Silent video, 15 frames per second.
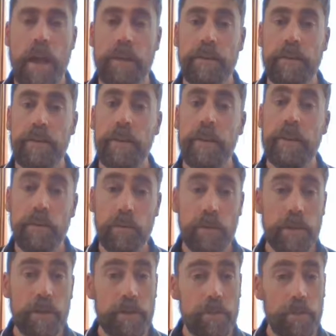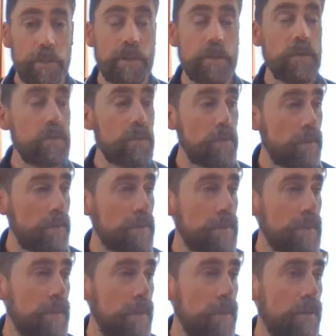And yes, we also
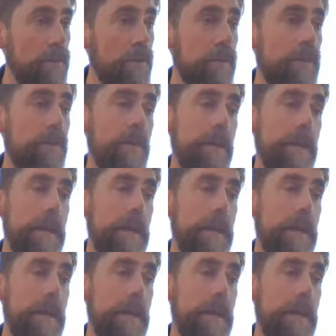did learn